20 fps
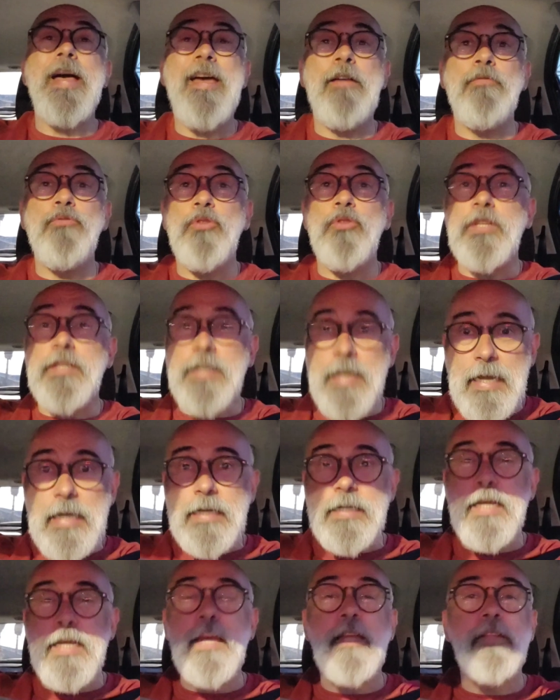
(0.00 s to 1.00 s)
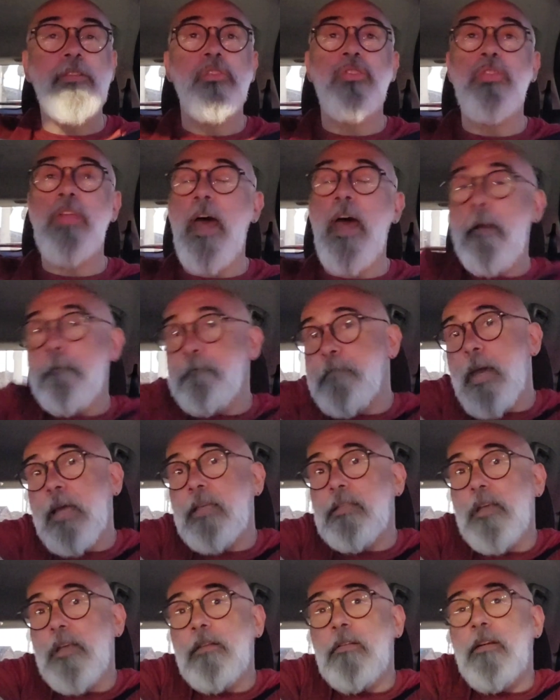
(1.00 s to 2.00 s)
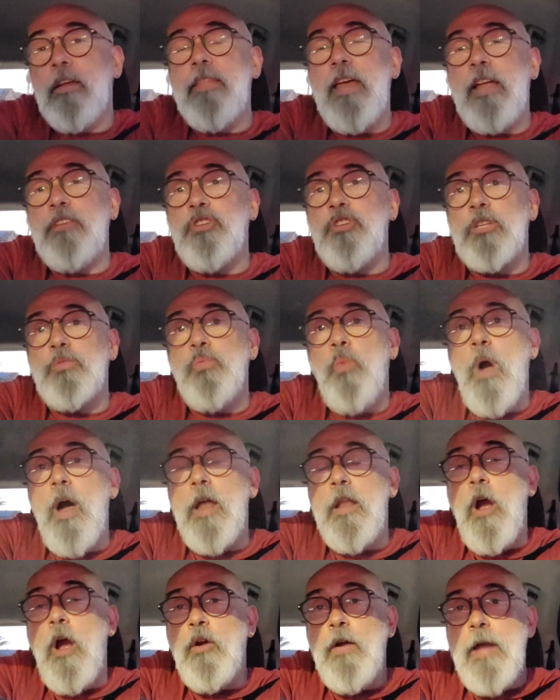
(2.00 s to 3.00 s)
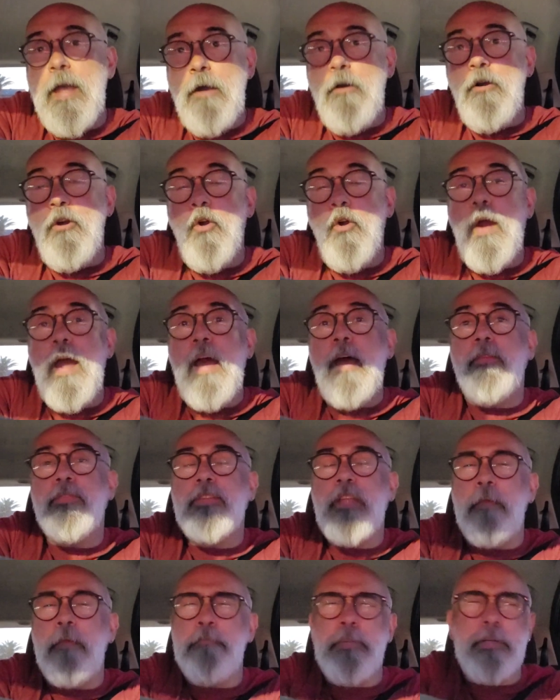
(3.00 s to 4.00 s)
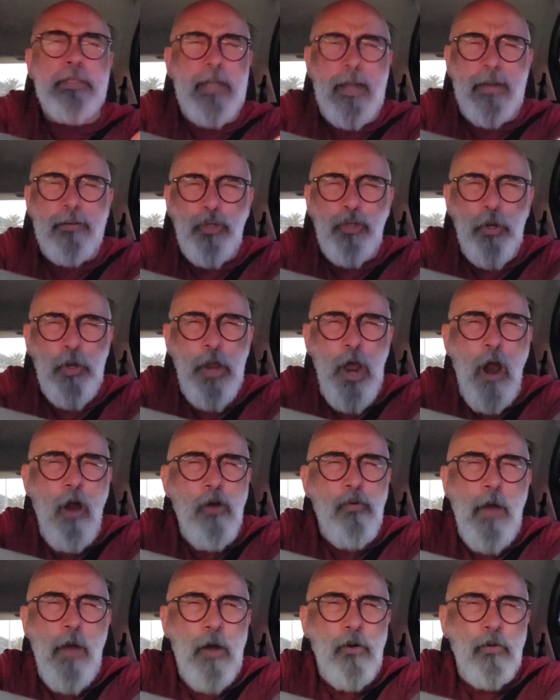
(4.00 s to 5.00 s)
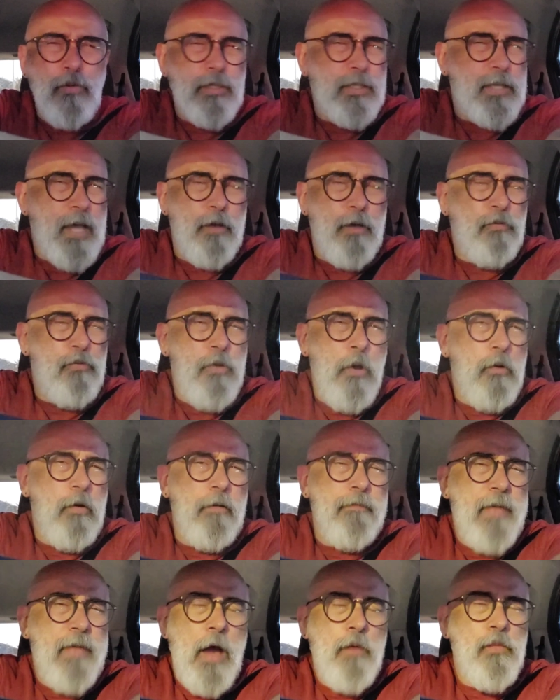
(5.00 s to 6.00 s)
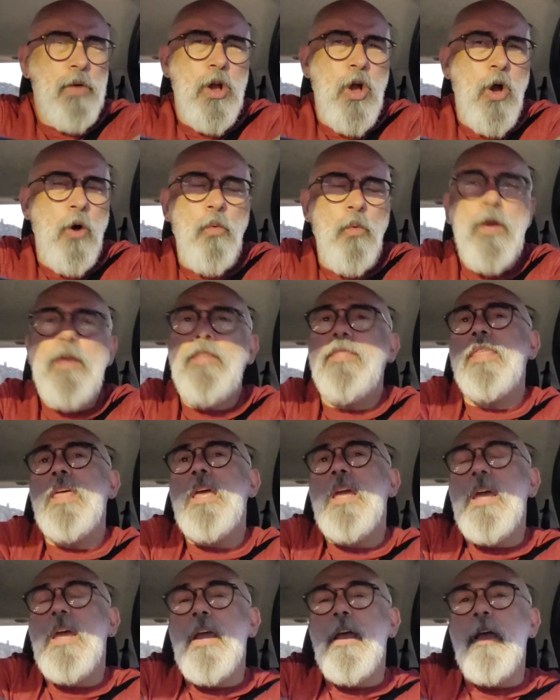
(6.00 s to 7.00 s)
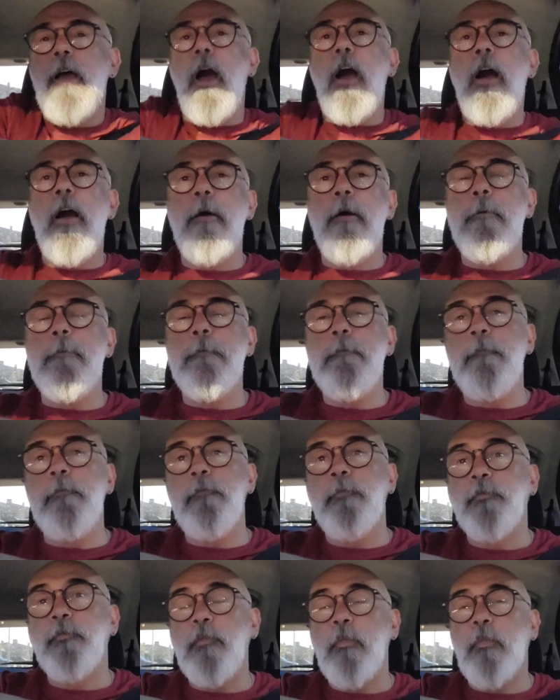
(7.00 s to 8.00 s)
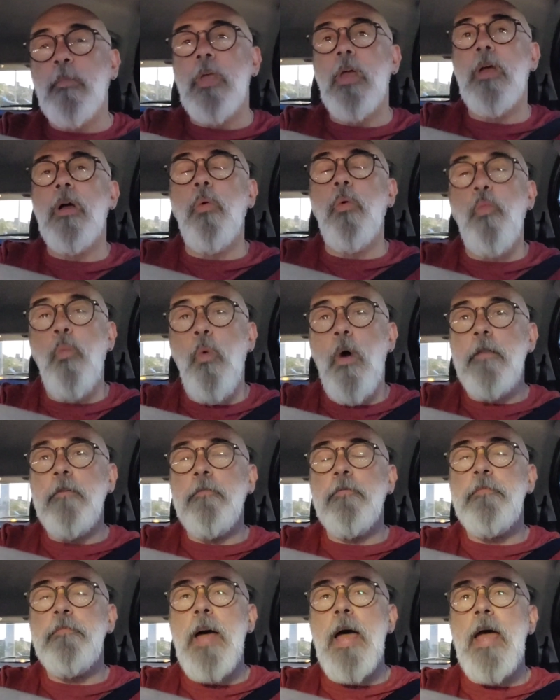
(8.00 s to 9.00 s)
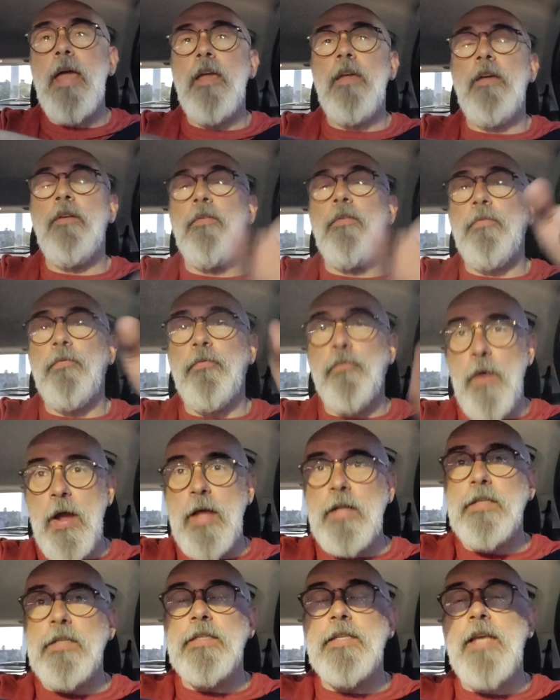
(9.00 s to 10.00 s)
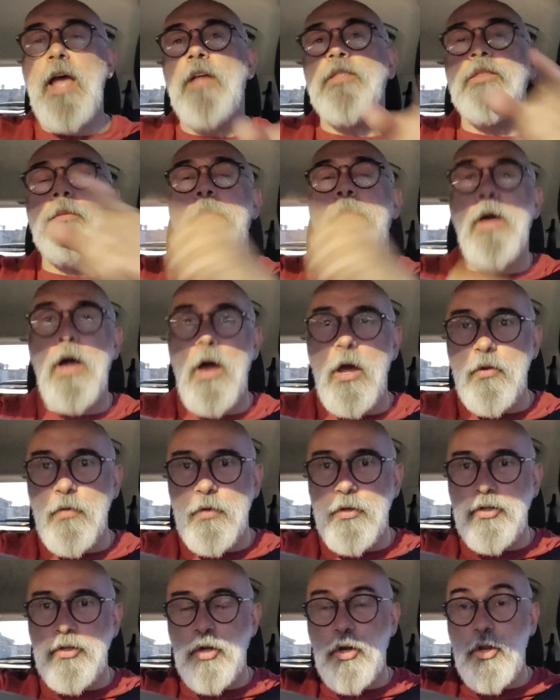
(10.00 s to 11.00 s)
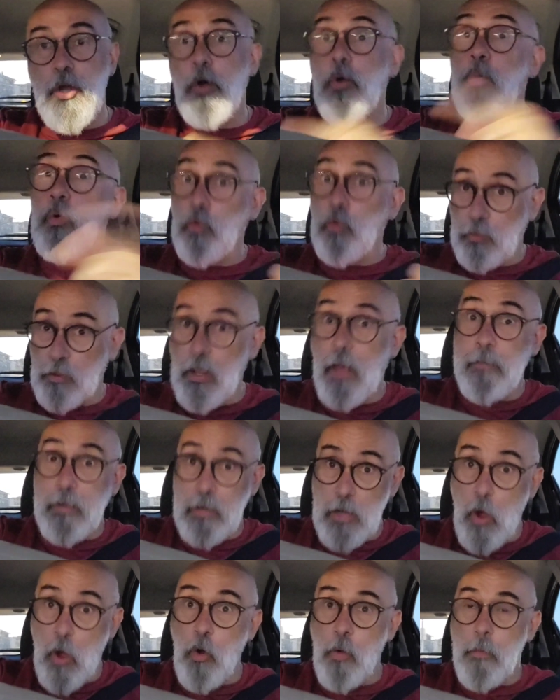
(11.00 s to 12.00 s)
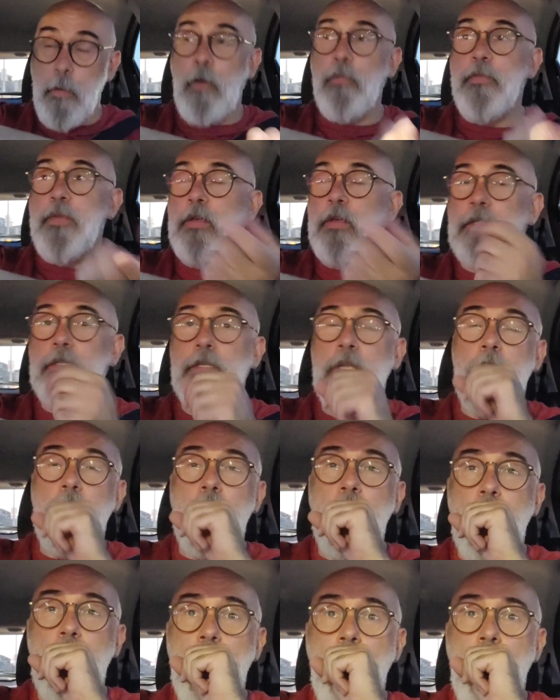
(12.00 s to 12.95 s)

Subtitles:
My understanding is that basically they just want our aircraft and potentially our routes. I don't know if that would go with. One of my friends at the Pottery Studio who let me know about this,